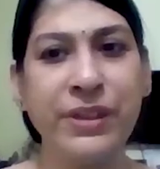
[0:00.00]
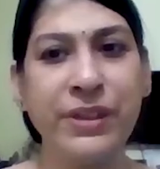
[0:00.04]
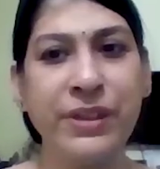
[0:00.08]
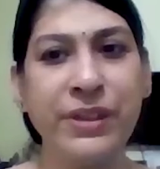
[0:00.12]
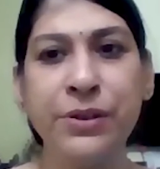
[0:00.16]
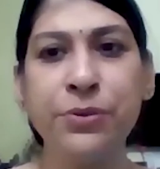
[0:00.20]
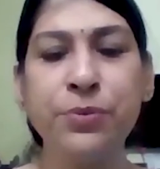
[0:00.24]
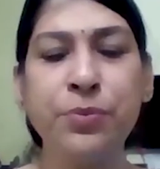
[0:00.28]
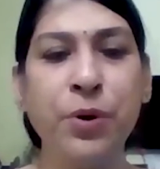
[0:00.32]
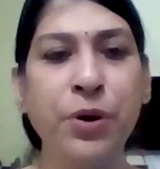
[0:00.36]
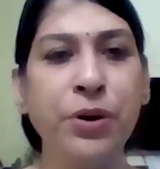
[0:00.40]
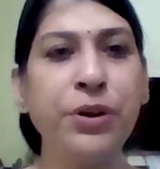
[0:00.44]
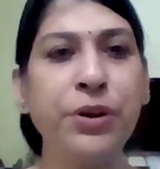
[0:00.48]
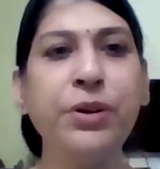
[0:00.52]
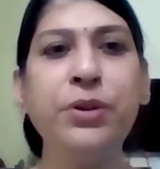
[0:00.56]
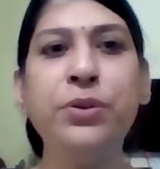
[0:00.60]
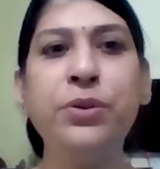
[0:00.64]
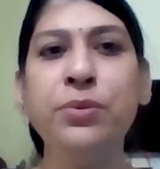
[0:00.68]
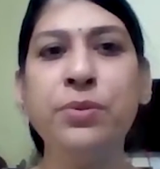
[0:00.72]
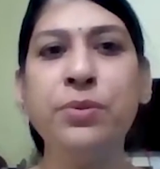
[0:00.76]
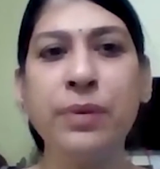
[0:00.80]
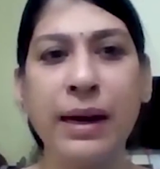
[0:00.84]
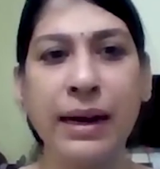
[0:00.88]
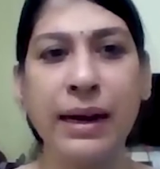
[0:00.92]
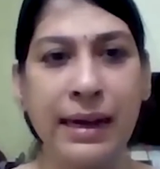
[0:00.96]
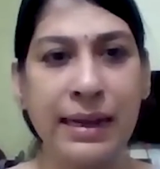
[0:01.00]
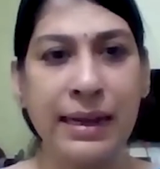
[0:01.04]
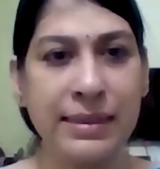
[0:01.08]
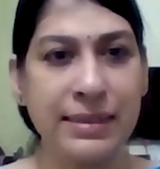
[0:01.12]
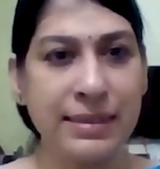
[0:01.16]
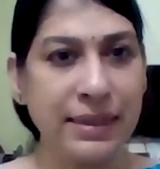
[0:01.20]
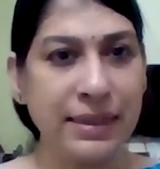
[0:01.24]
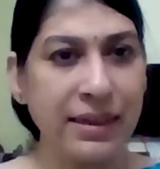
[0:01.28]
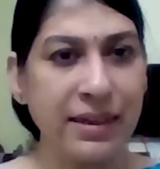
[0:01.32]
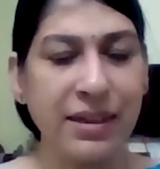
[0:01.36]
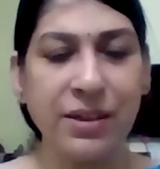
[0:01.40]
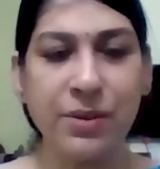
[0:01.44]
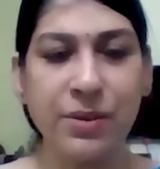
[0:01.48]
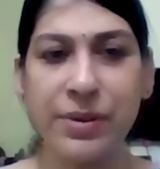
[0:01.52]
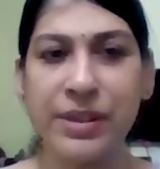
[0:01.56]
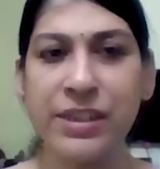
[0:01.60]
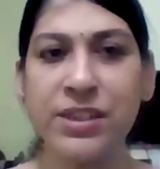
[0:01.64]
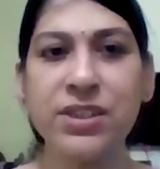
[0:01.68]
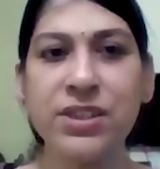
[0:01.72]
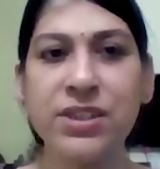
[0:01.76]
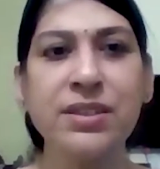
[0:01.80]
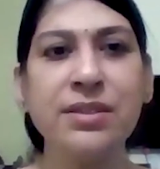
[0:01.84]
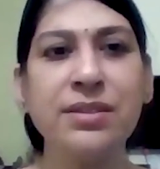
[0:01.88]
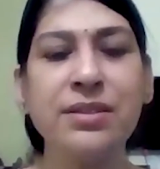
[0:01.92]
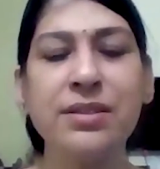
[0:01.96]
if you want to ask any
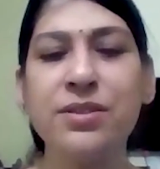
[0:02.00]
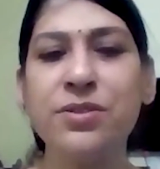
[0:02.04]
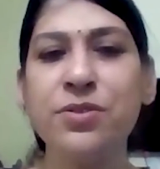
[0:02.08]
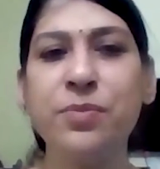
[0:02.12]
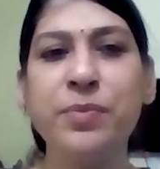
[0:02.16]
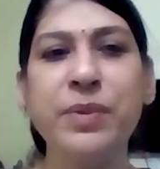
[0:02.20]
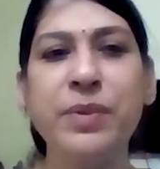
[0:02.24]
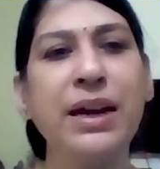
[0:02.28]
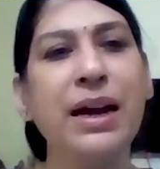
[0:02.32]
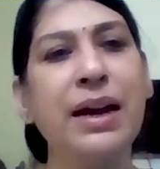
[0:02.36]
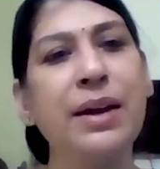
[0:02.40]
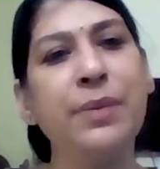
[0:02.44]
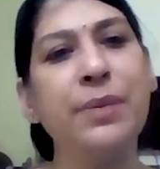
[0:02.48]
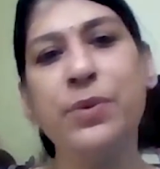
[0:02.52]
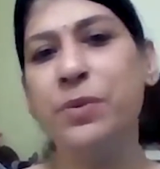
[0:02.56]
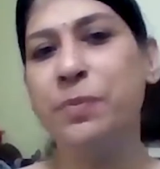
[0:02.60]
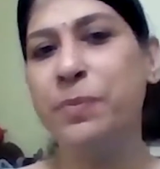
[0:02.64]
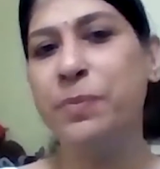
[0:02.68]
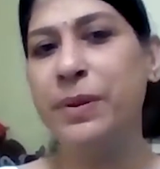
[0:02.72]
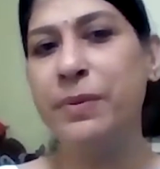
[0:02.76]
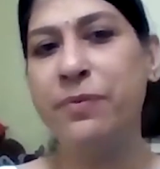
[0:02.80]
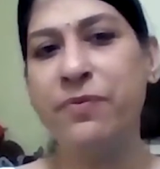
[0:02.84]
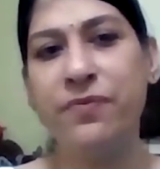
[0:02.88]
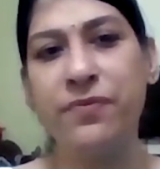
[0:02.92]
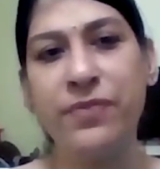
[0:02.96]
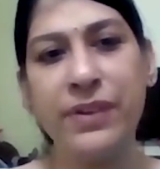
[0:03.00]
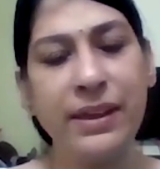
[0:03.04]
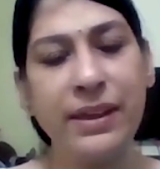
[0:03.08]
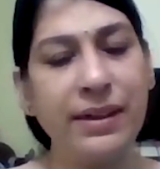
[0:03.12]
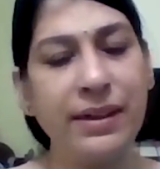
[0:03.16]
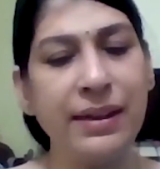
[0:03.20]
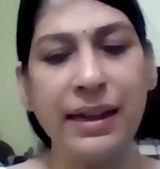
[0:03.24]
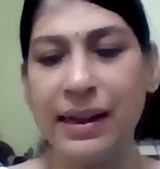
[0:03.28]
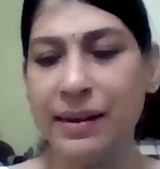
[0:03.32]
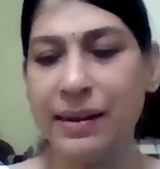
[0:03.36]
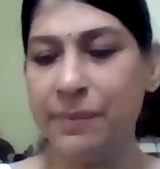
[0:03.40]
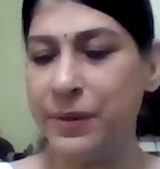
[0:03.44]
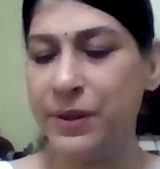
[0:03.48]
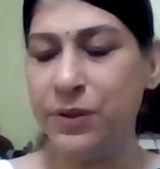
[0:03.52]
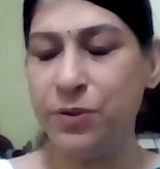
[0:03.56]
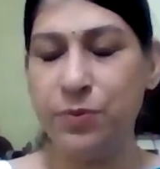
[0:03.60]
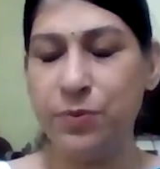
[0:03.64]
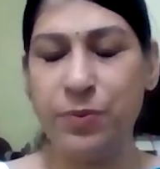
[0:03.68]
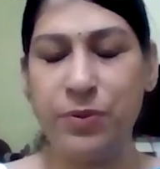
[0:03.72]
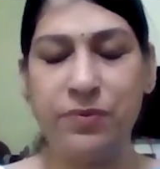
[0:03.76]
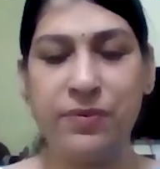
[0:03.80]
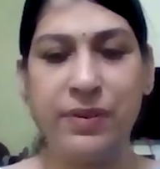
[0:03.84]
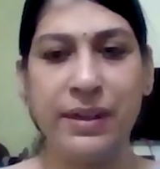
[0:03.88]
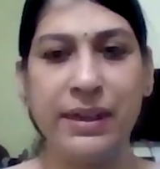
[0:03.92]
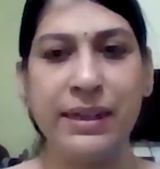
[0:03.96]
questions to me, I would be very happy to
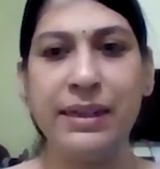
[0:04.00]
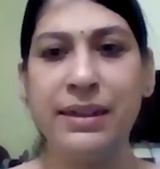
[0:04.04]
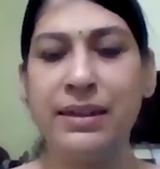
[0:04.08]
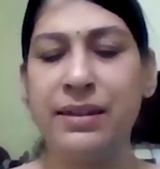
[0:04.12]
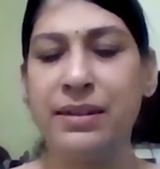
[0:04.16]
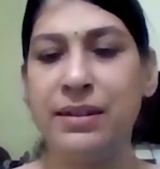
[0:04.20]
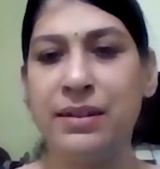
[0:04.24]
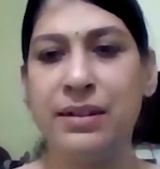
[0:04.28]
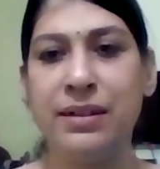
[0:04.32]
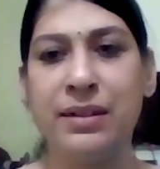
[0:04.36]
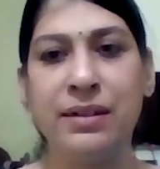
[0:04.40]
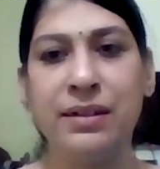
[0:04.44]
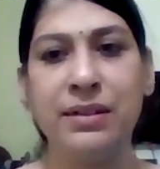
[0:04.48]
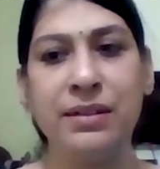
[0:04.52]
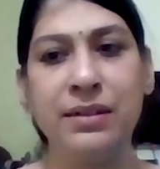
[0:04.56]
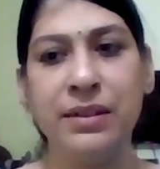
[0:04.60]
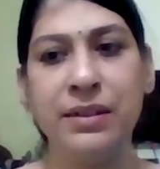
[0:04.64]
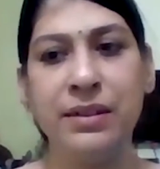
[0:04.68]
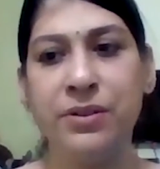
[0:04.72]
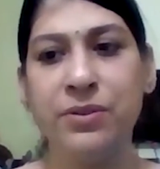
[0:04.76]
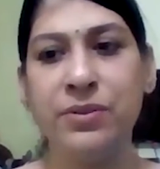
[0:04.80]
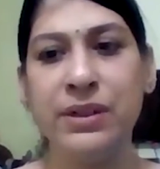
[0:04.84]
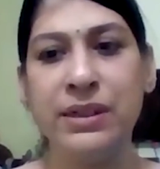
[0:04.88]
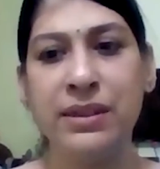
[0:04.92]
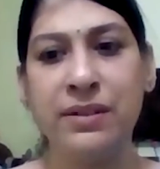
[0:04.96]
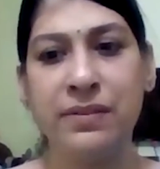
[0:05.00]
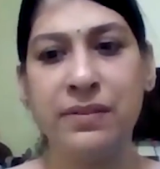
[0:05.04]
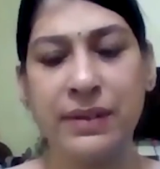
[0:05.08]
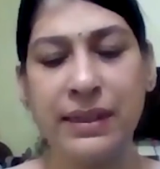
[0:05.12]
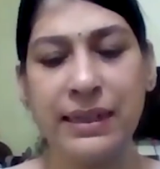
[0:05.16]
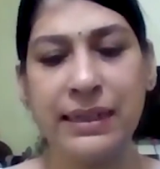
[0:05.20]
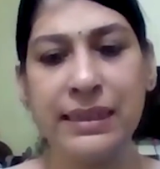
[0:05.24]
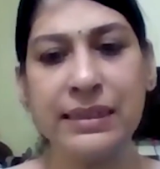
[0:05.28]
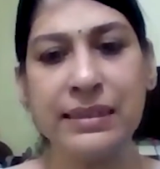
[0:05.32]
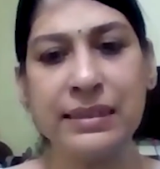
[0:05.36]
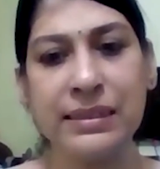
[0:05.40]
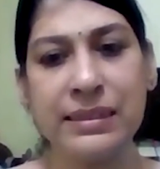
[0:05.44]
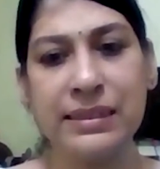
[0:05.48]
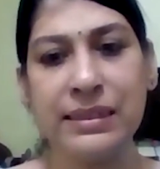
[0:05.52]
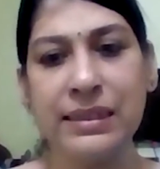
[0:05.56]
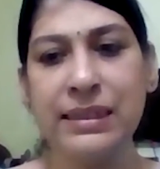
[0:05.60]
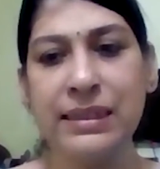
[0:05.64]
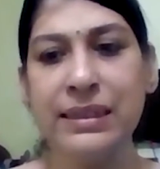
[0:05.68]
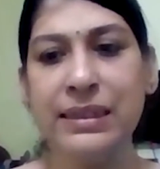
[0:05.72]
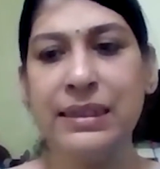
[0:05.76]
provide advice,